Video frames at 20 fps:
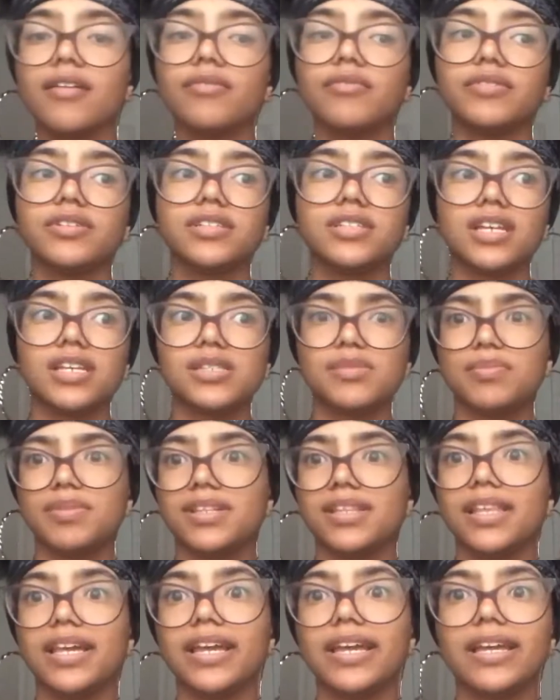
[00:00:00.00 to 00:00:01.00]
which has
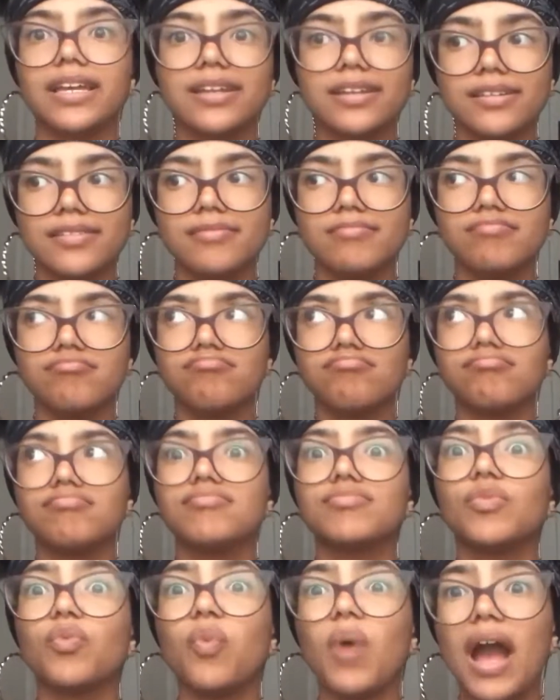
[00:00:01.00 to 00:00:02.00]
been like,
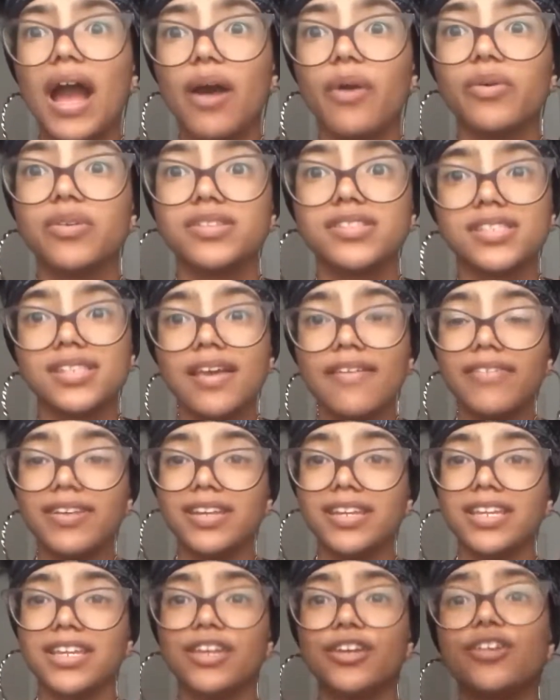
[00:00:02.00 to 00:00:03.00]
wow,
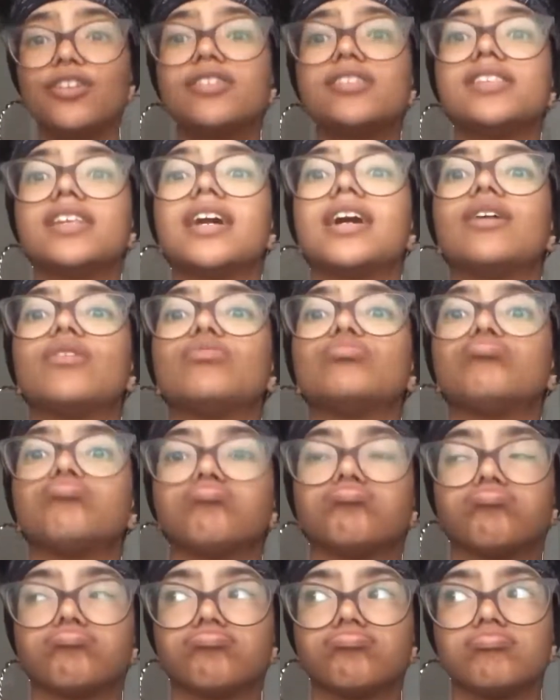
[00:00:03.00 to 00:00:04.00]
7 years now,
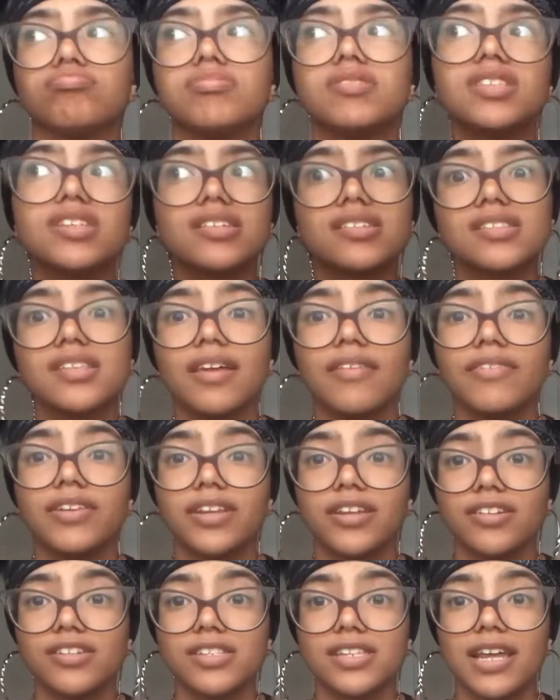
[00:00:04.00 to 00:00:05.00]
6,
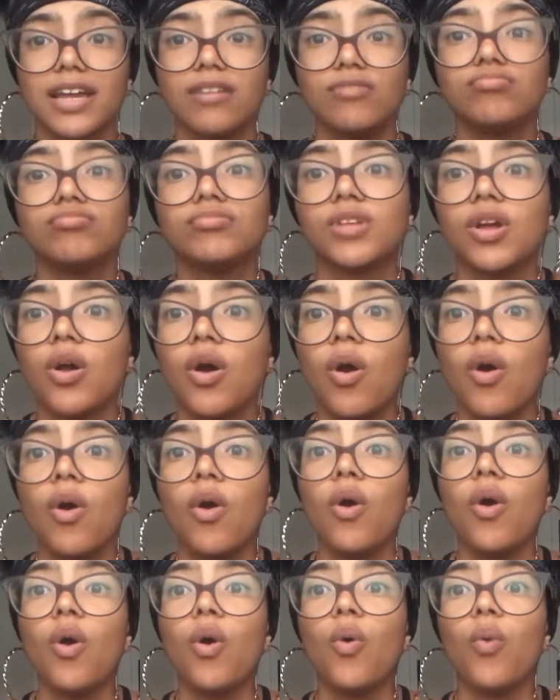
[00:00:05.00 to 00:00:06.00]
7 years now,
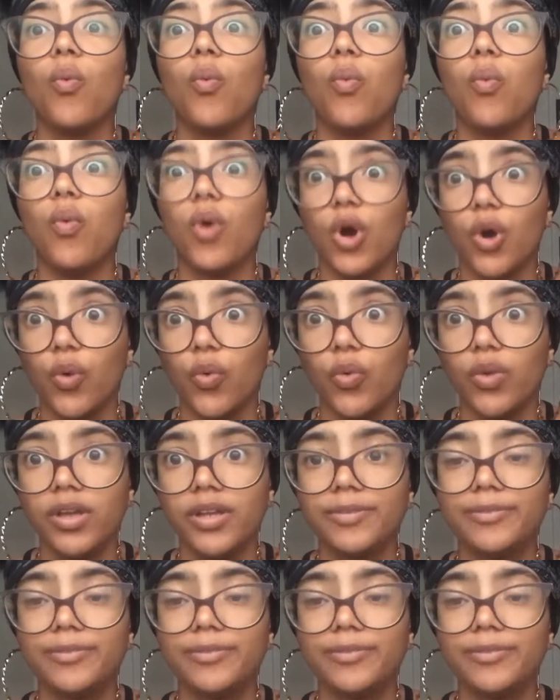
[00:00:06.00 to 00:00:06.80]
whoa,